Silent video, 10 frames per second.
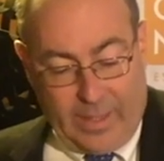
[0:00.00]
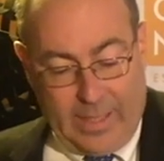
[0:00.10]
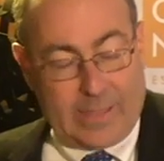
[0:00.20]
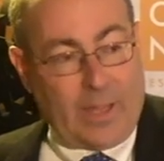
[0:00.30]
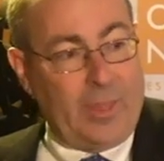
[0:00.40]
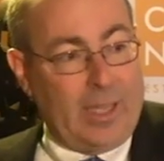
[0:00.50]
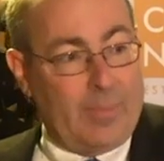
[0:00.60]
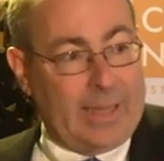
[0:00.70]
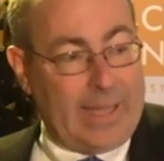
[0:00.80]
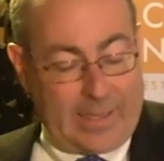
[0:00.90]
And as I think
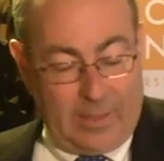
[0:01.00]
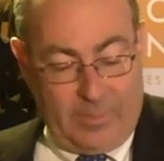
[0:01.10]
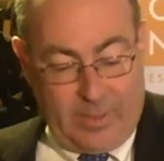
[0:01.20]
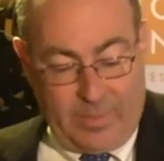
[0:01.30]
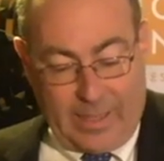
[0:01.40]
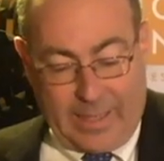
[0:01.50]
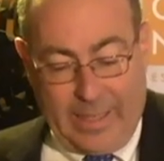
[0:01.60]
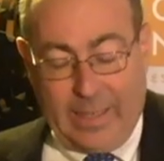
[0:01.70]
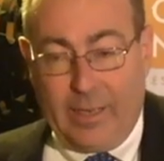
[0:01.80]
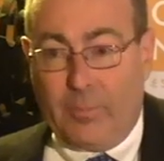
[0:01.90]
about that commitment, I
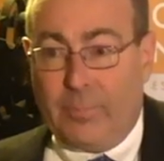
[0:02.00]
can't help